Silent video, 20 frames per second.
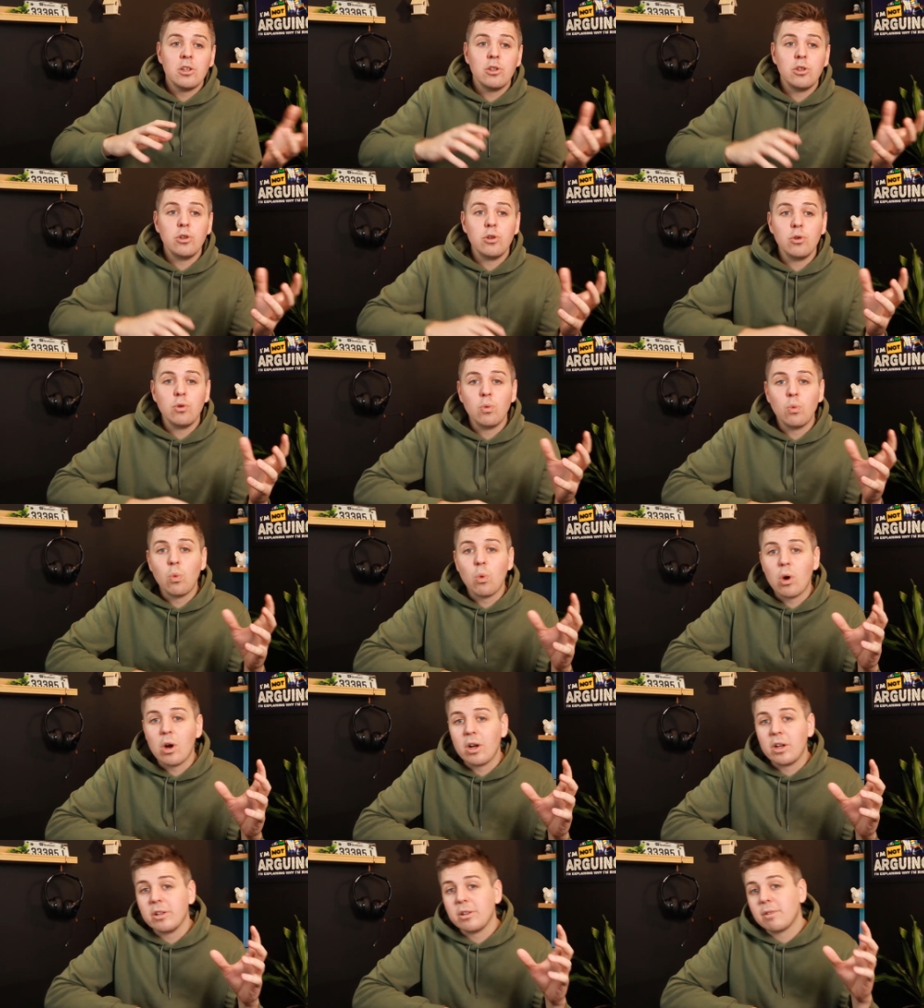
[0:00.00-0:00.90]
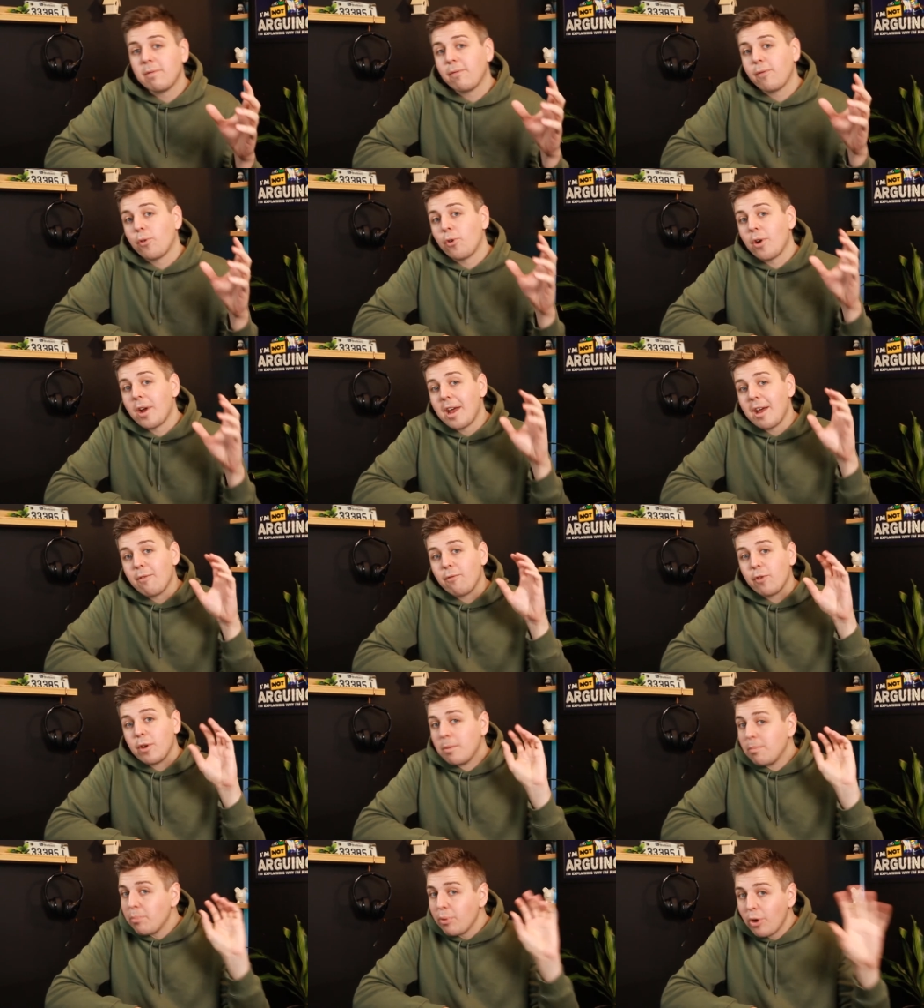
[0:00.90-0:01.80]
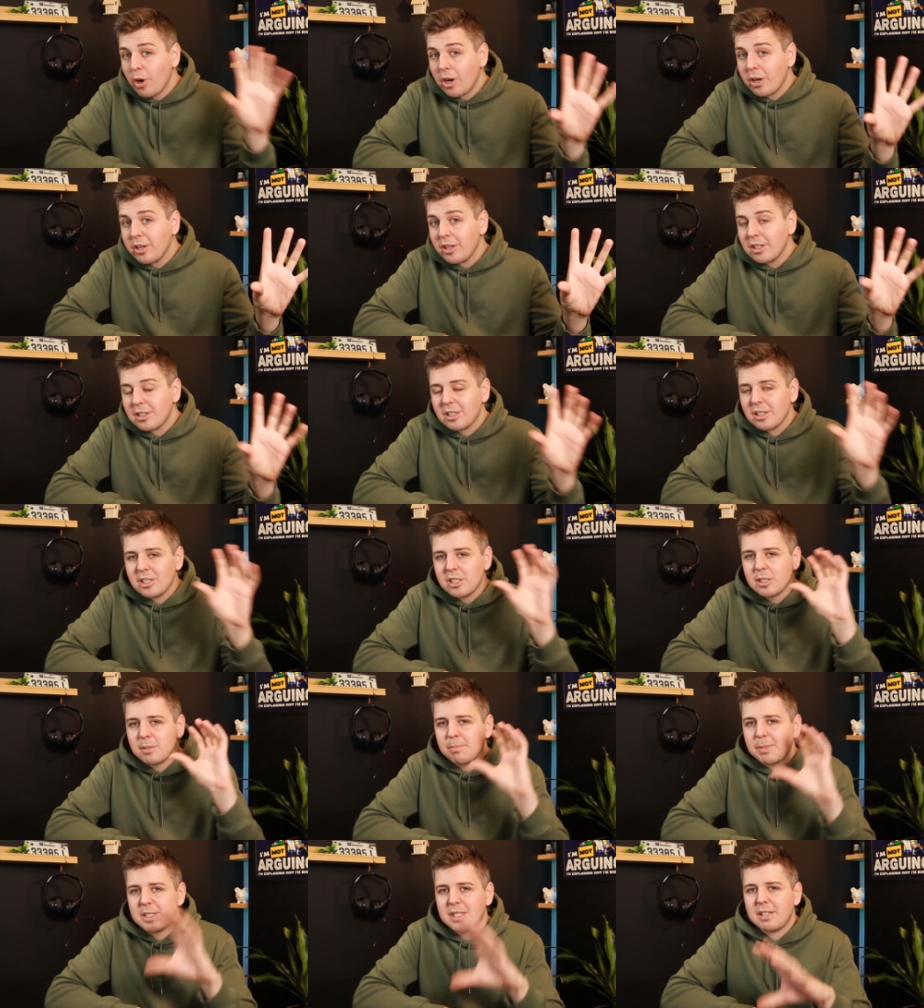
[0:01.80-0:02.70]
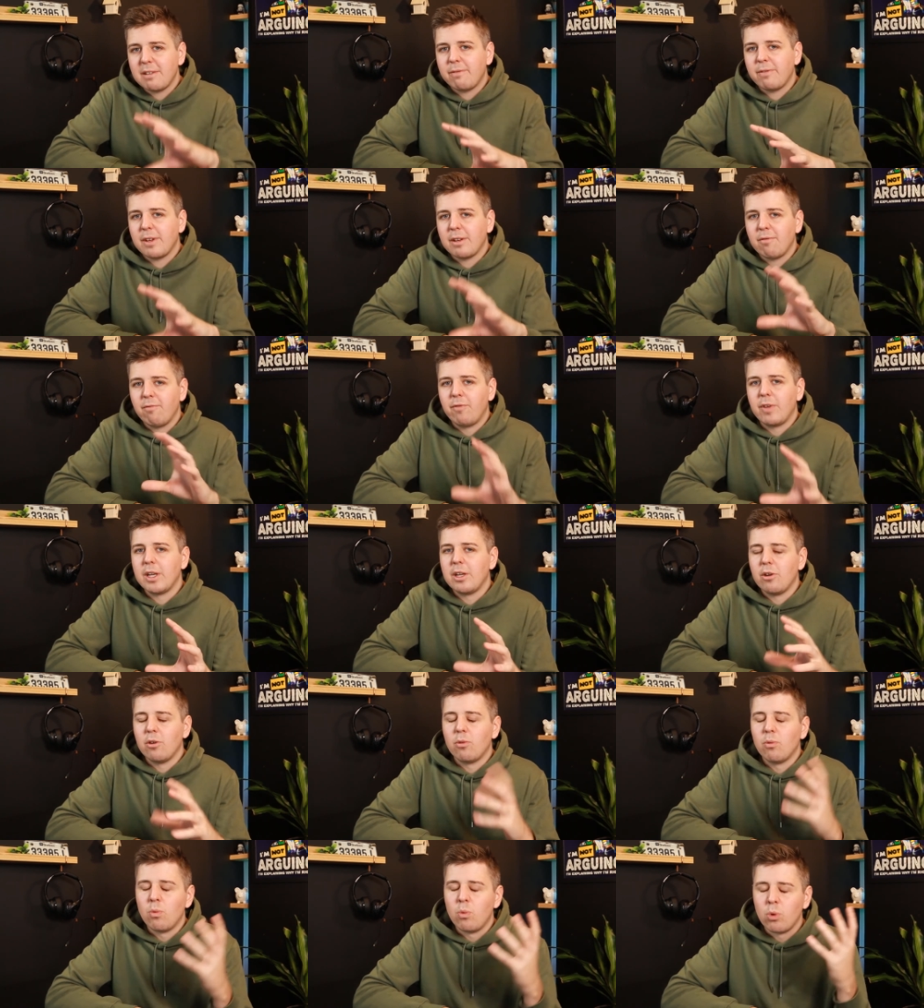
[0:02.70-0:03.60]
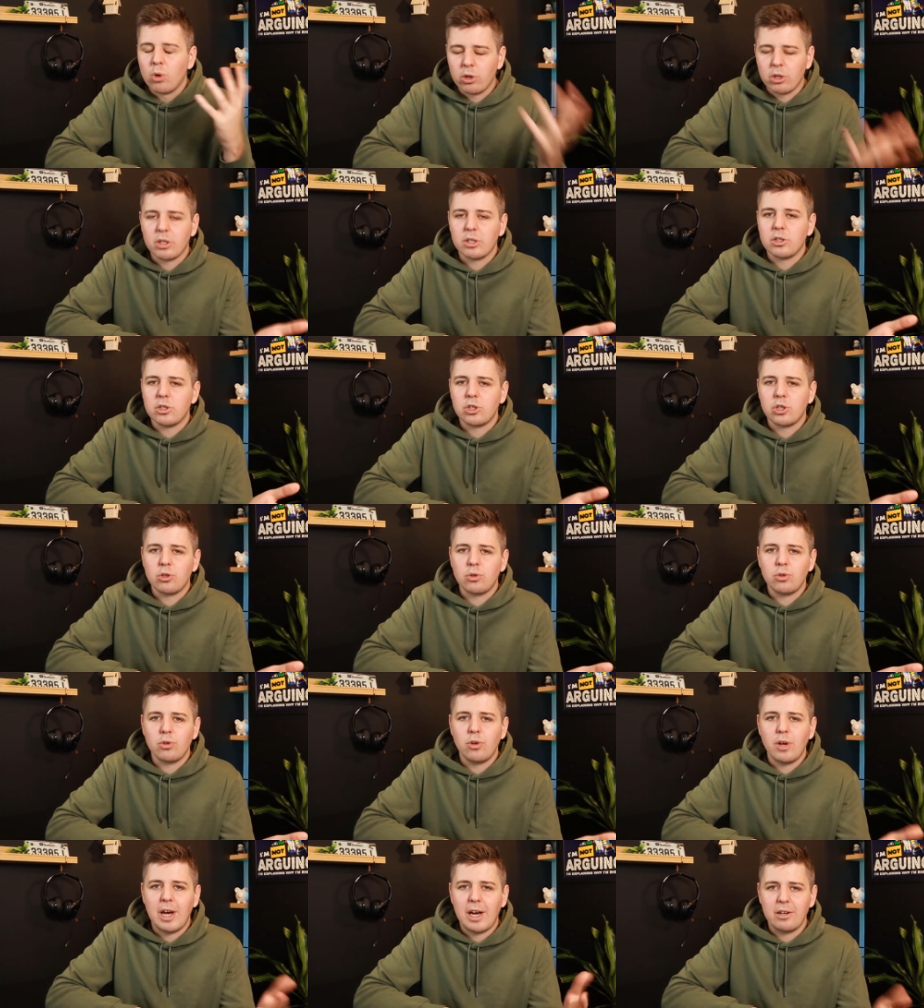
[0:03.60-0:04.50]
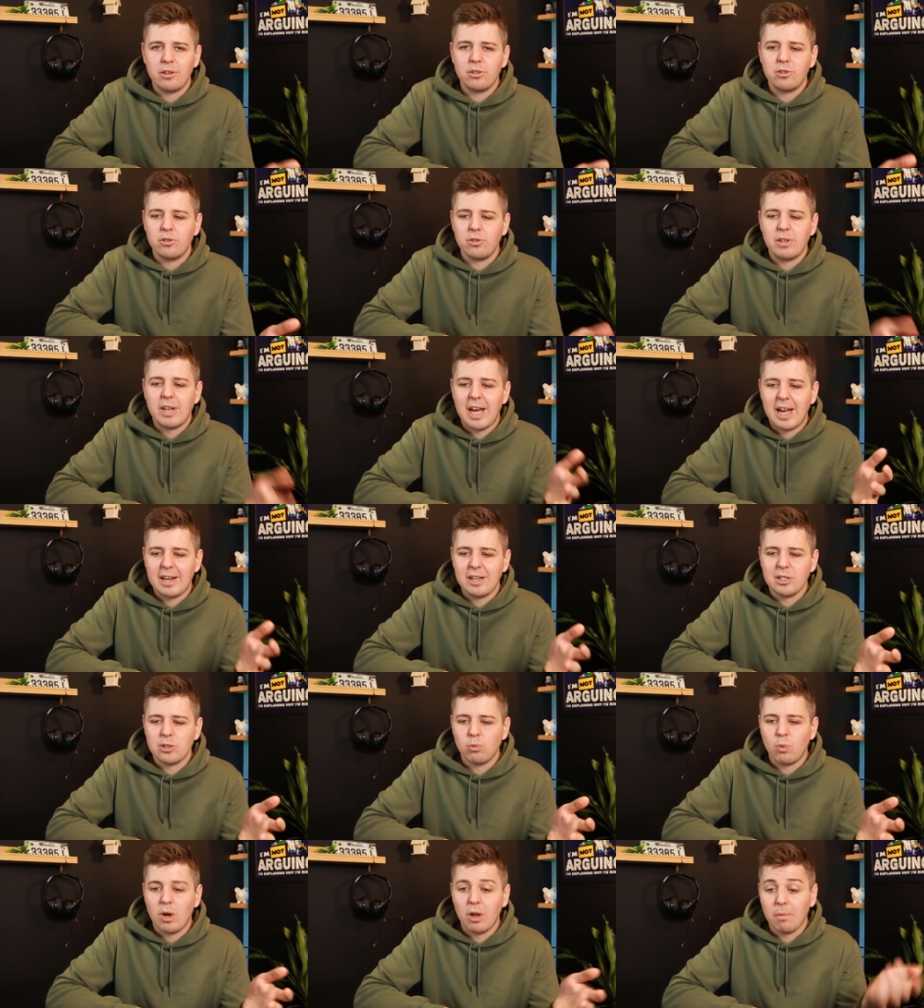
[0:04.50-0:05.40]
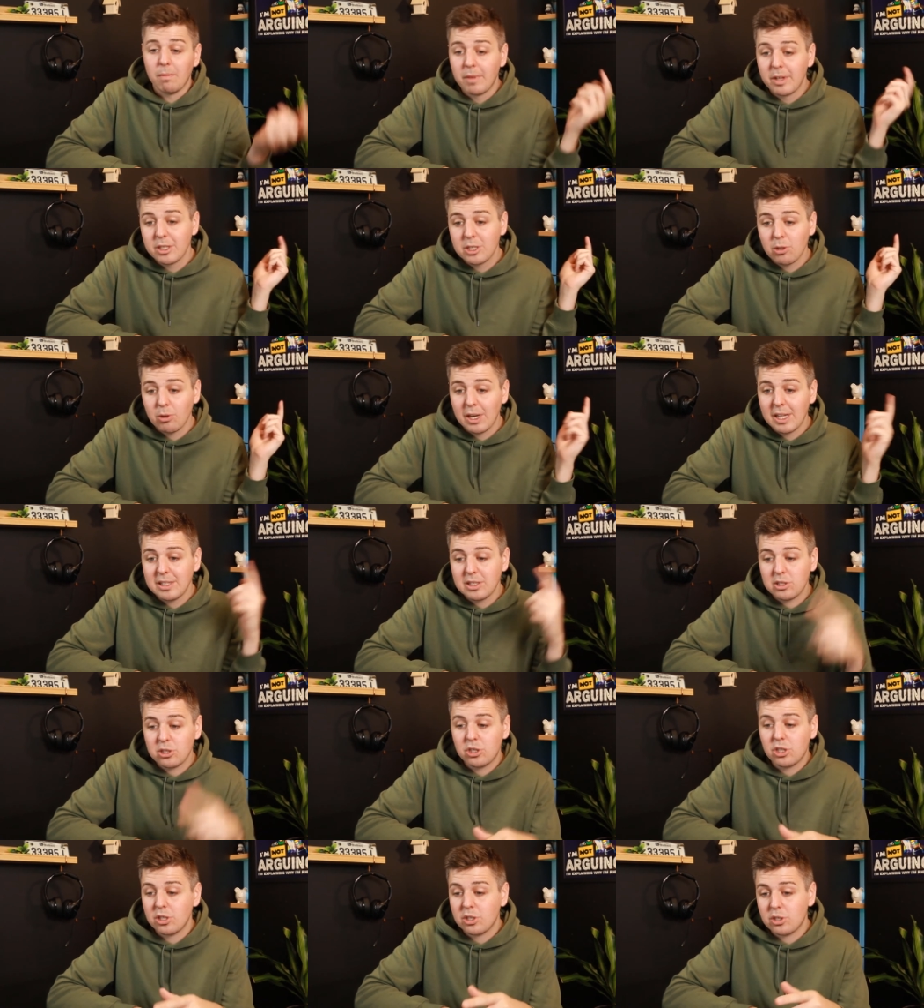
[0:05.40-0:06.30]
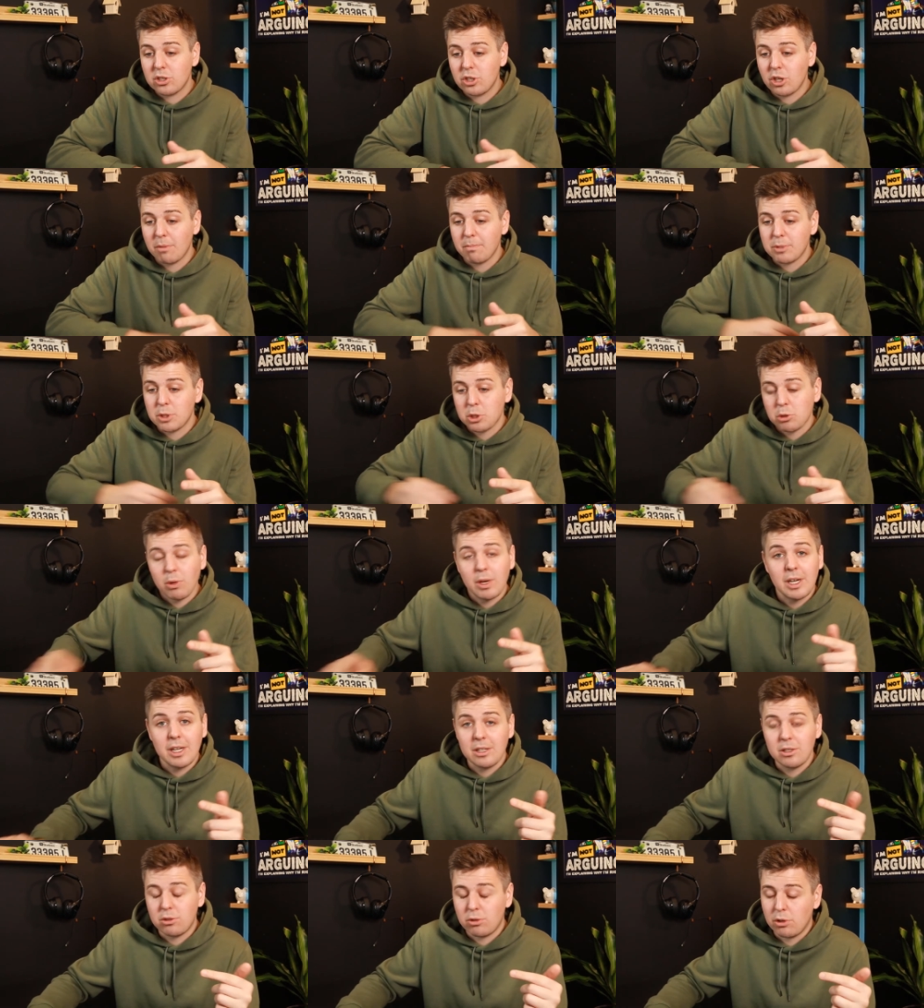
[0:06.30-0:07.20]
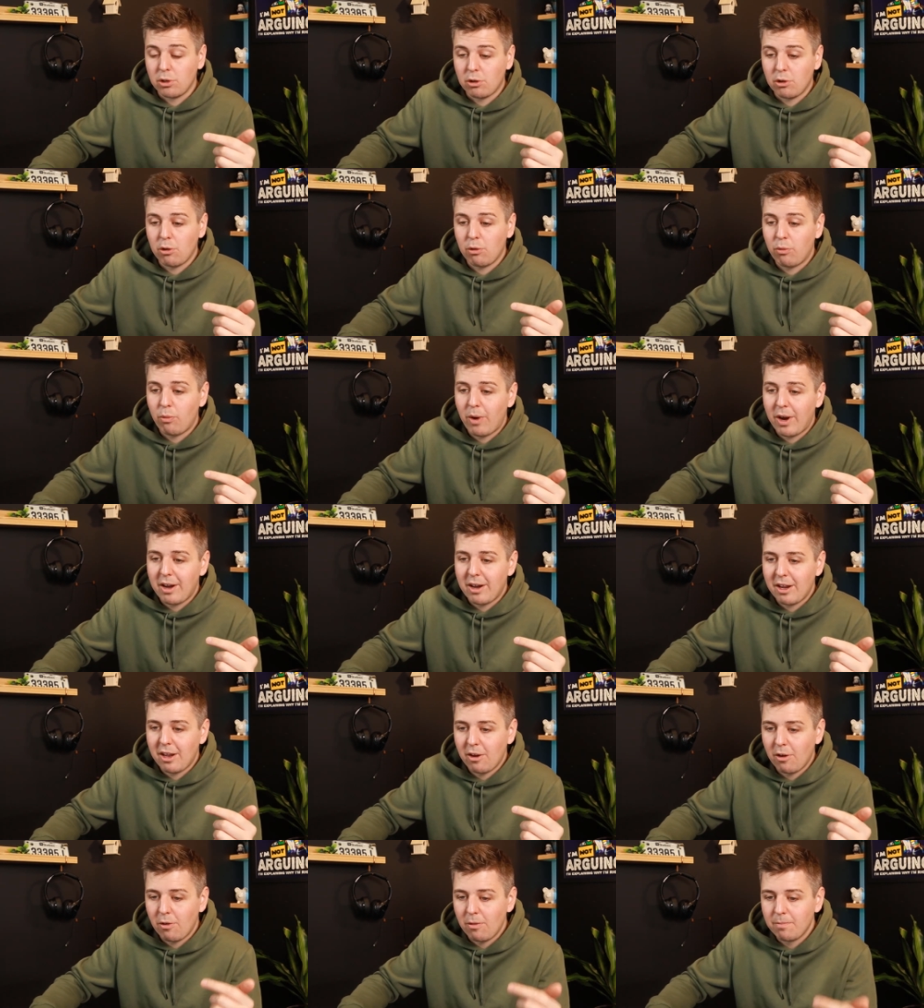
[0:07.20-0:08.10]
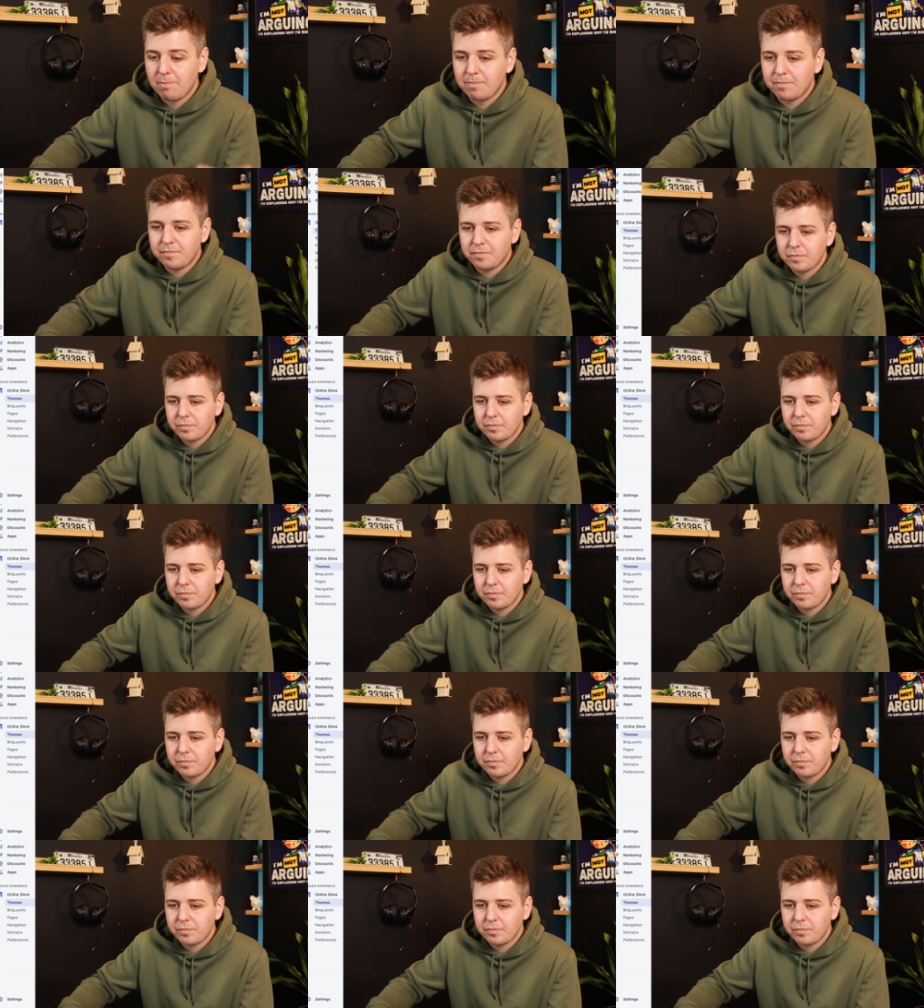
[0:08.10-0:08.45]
you want for every product a specific video. We're going to show you how to do that as well. So let's just jump straight into the code right here.